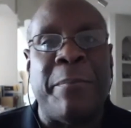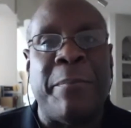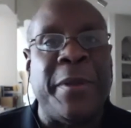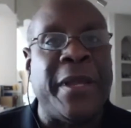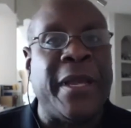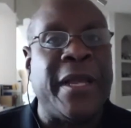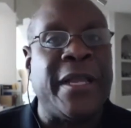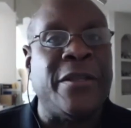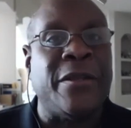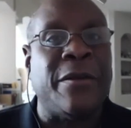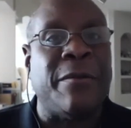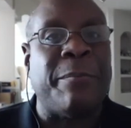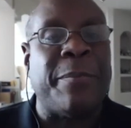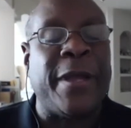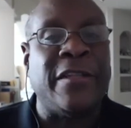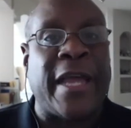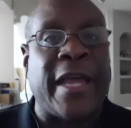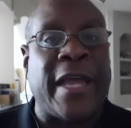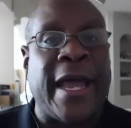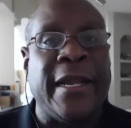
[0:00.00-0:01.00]
best at
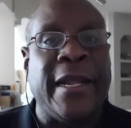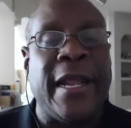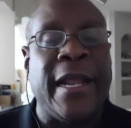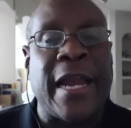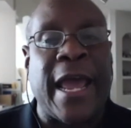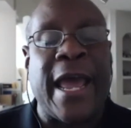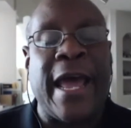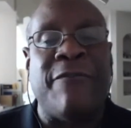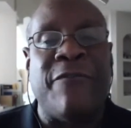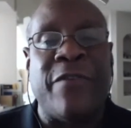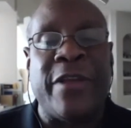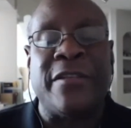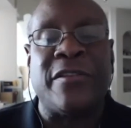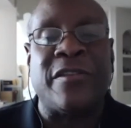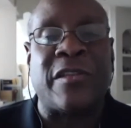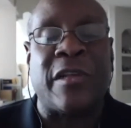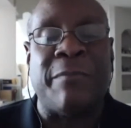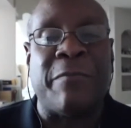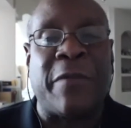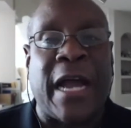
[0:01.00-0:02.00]
it and having
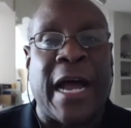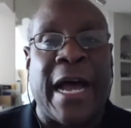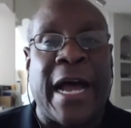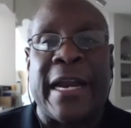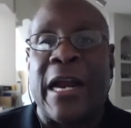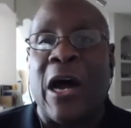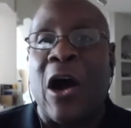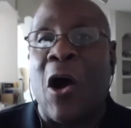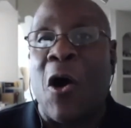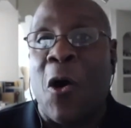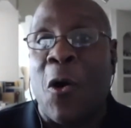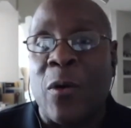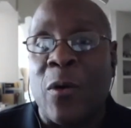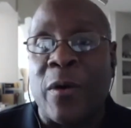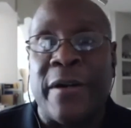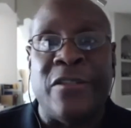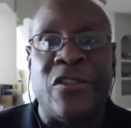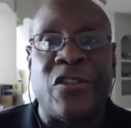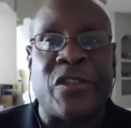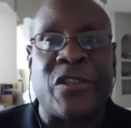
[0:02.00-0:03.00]
some kind of ownership